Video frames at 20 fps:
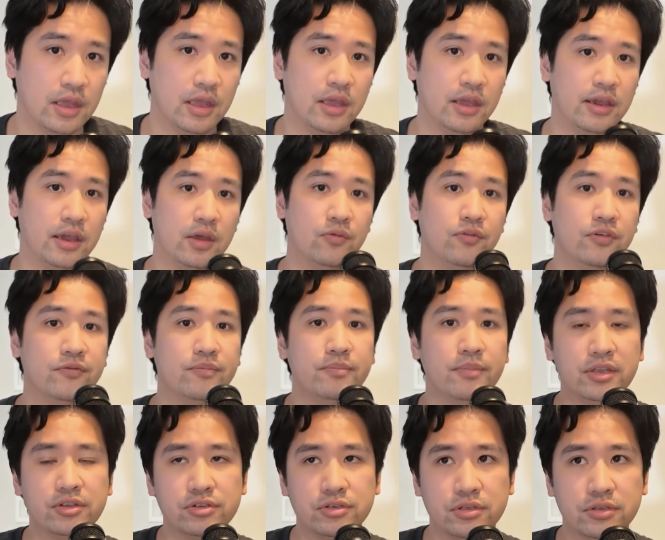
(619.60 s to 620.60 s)
And we've
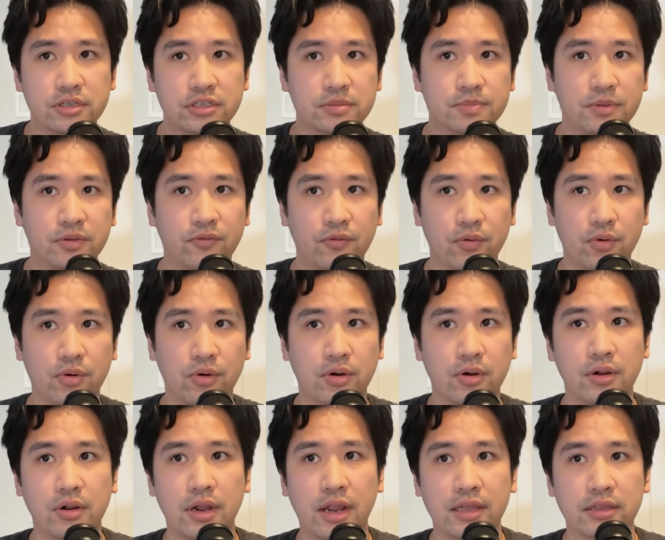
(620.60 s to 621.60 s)
mentioned this
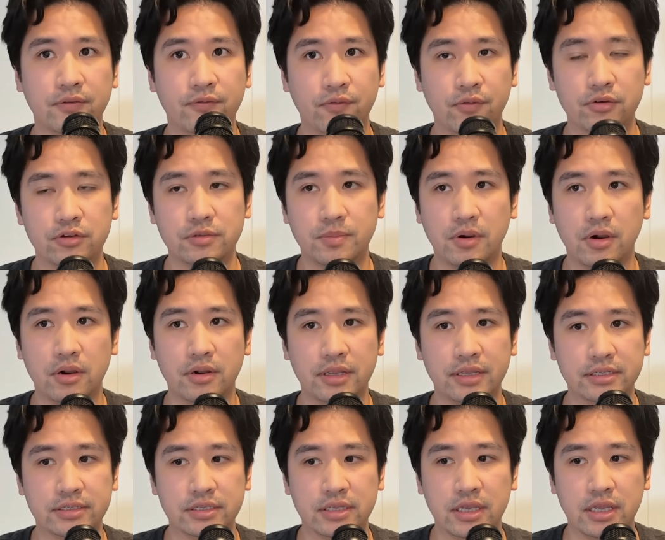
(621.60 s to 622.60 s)
before at the first part,
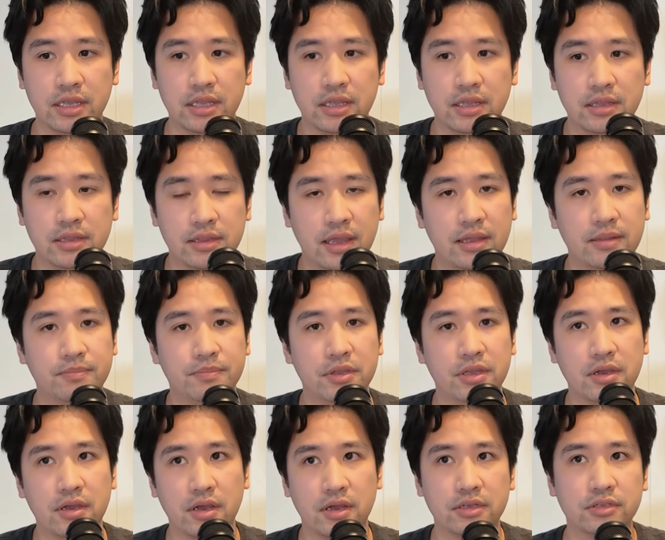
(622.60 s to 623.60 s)
is that
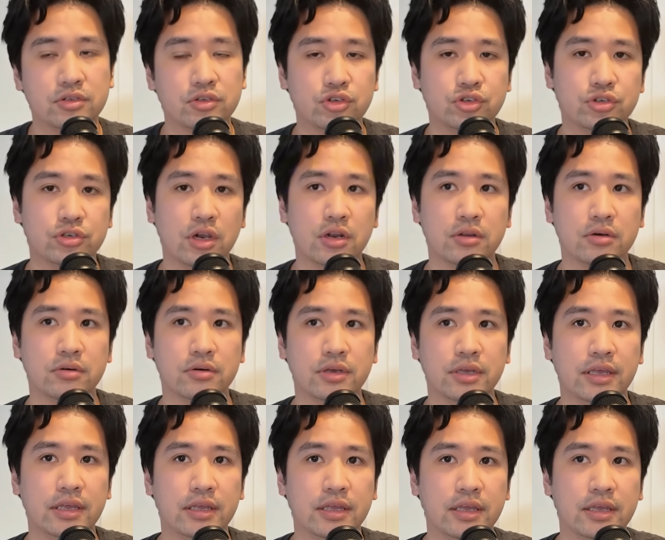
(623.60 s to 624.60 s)
because the shuttle
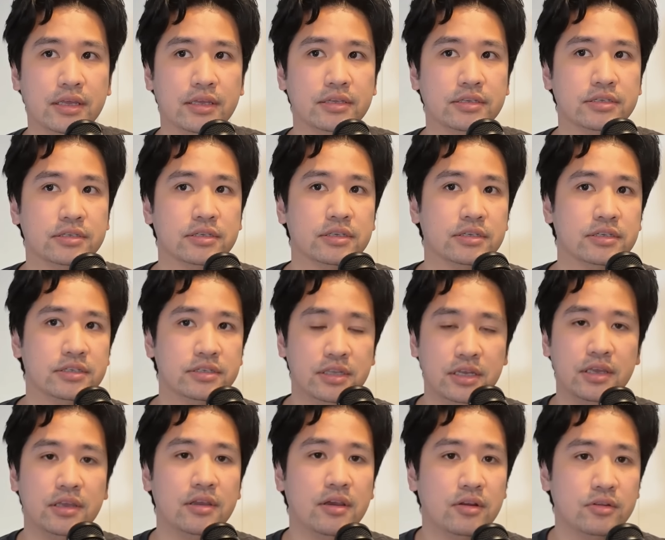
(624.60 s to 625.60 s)
is
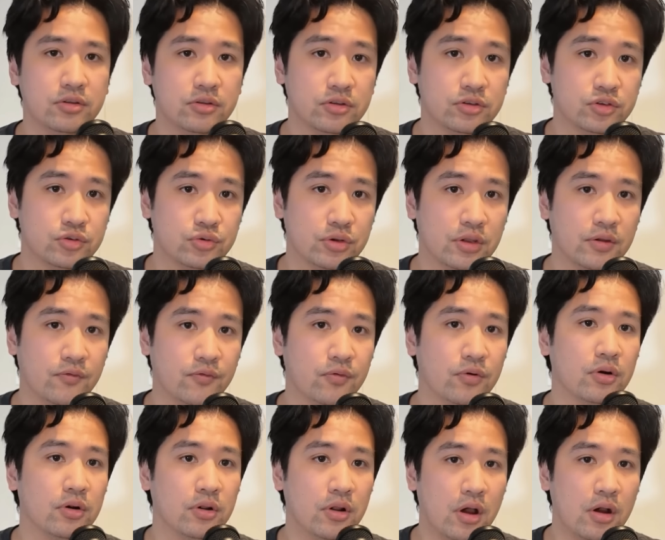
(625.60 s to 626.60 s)
sticking onto the string
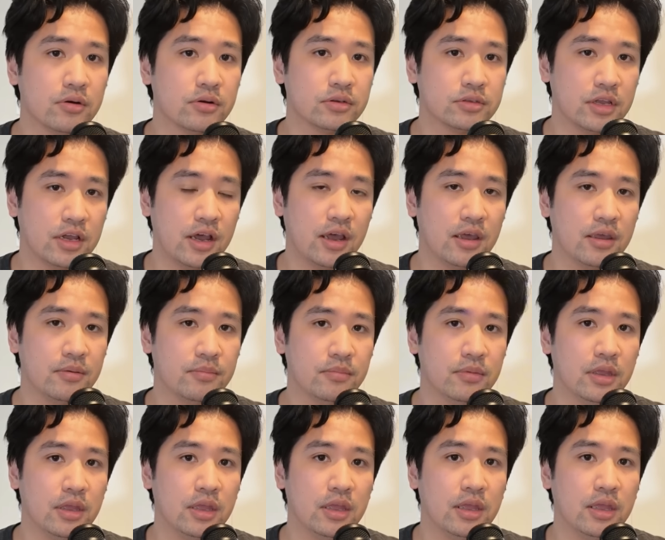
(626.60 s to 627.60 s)
for a longer time,
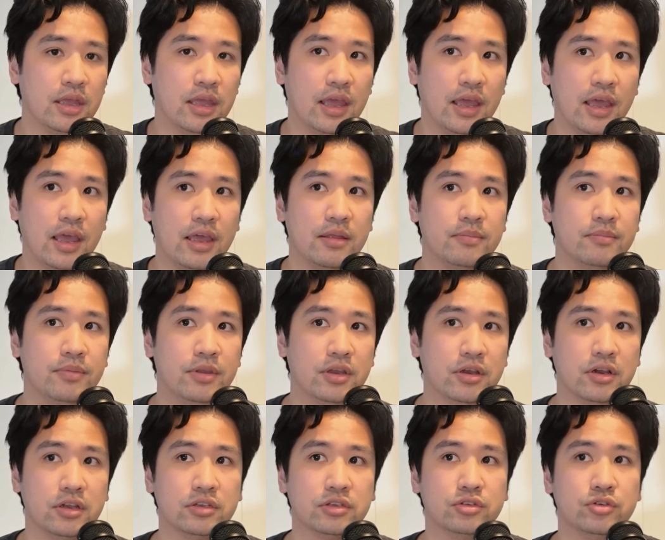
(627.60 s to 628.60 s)
and
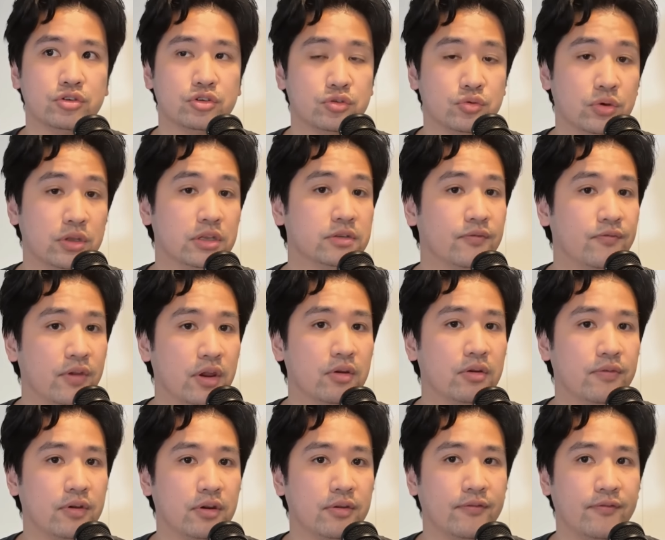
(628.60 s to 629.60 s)
because your swing is very,
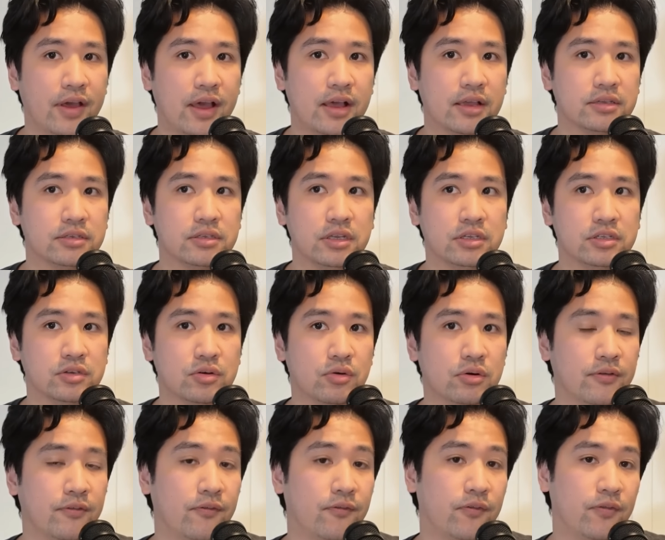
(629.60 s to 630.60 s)
very fast, it's
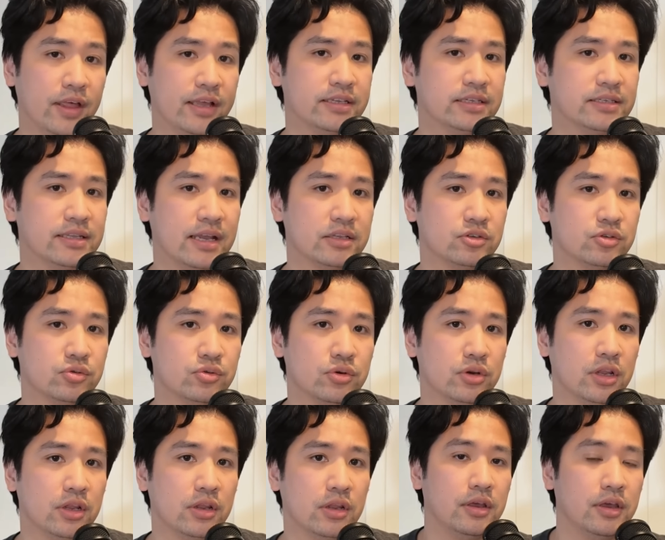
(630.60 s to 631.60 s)
going to flex that
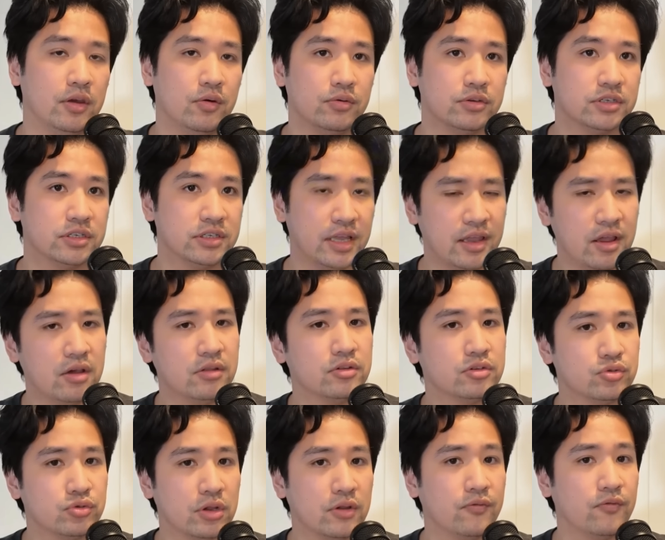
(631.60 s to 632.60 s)
string. It will stay on the
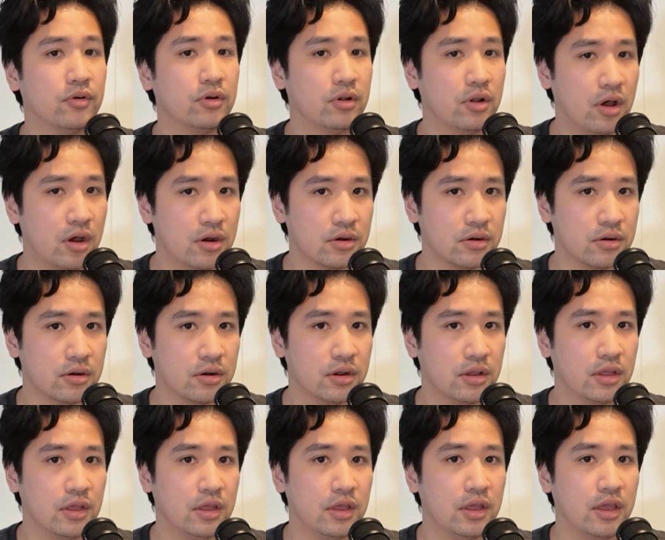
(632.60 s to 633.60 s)
string for longer.
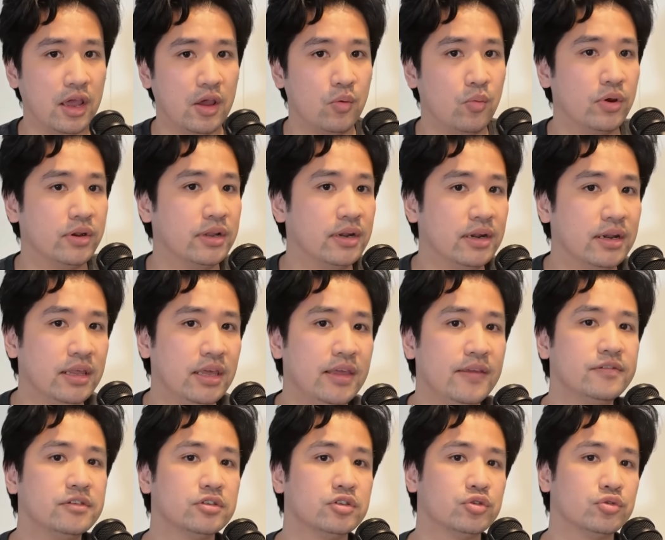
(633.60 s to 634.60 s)
And when it
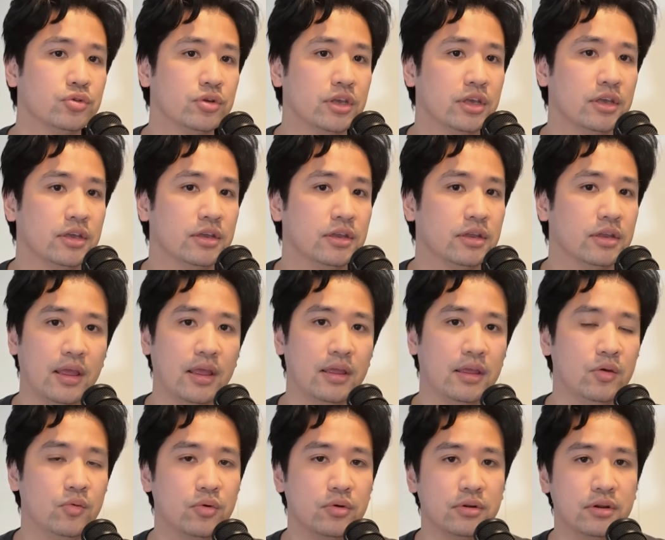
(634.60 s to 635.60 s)
leaves the string,
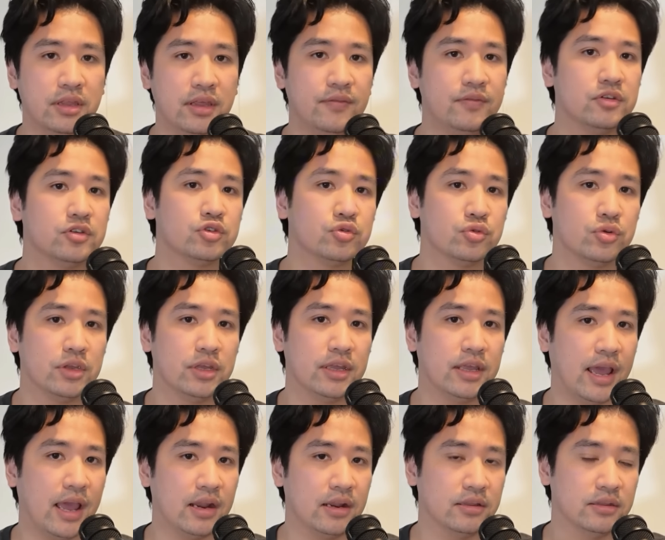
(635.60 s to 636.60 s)
it will leave the string
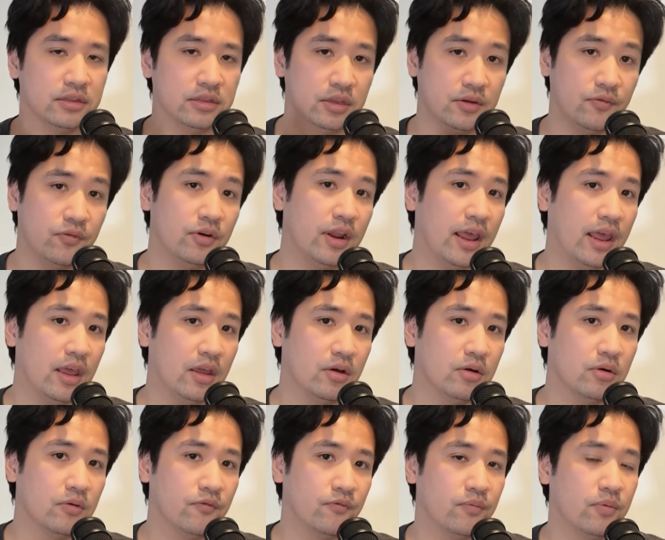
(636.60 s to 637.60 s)
at a different
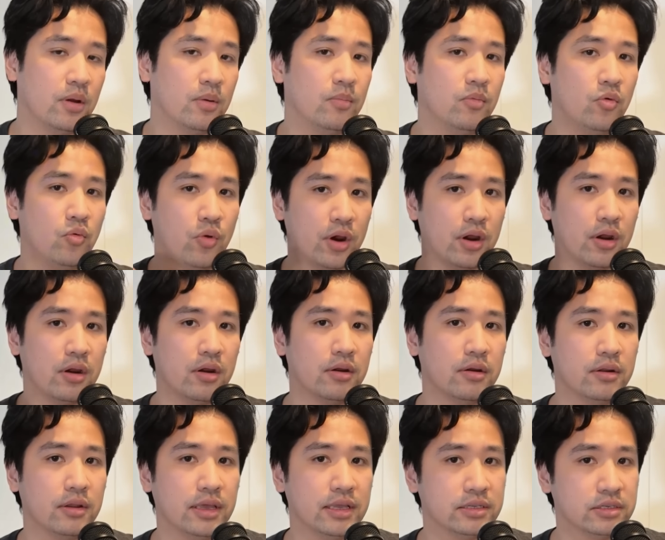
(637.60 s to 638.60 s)
angle from where
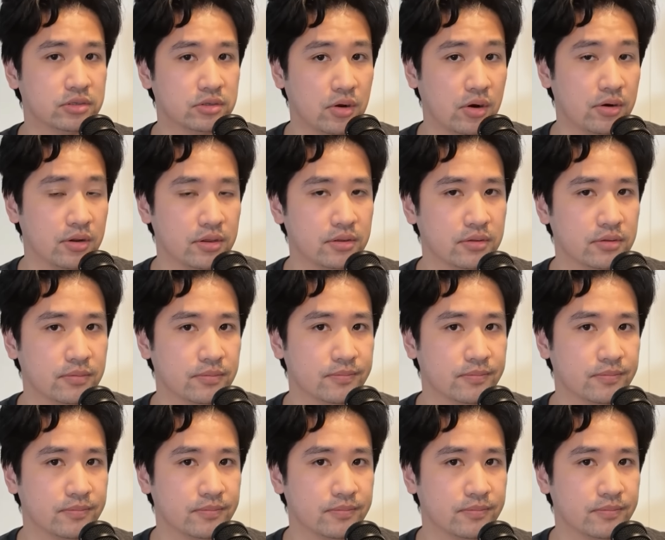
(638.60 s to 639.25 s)
it started.